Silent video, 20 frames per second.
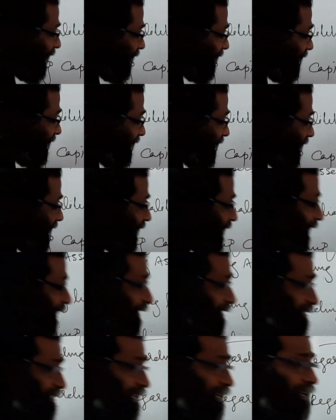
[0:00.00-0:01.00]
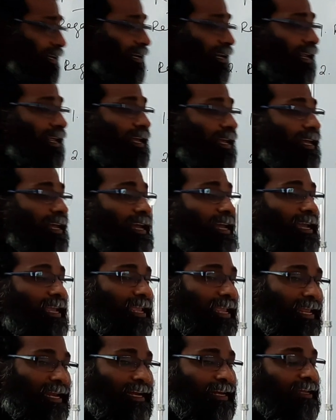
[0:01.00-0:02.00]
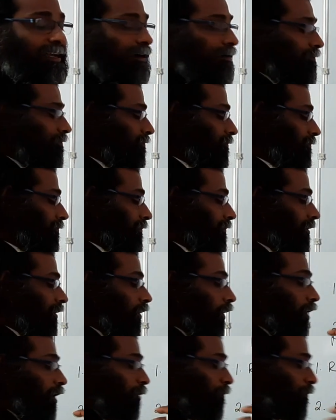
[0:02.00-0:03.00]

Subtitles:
increase in income or